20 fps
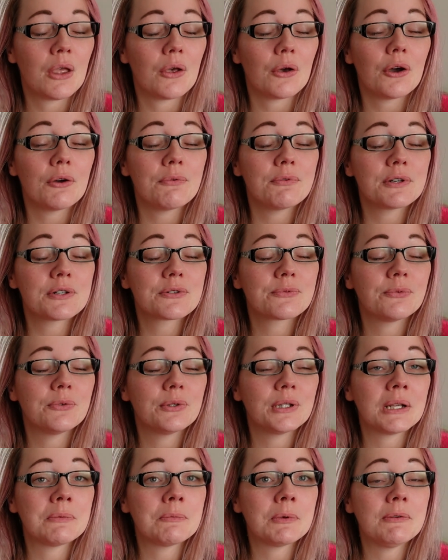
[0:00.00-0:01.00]
Offer us
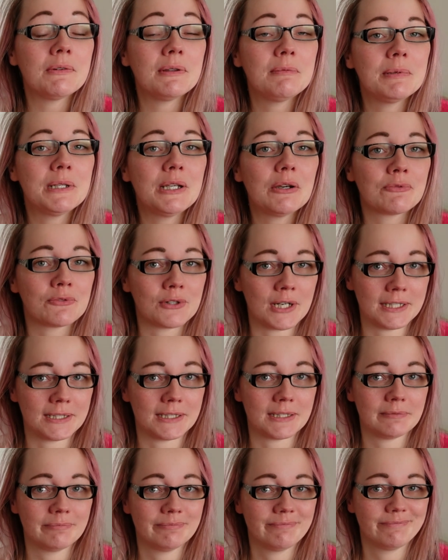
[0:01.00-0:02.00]
food and we will be your friend.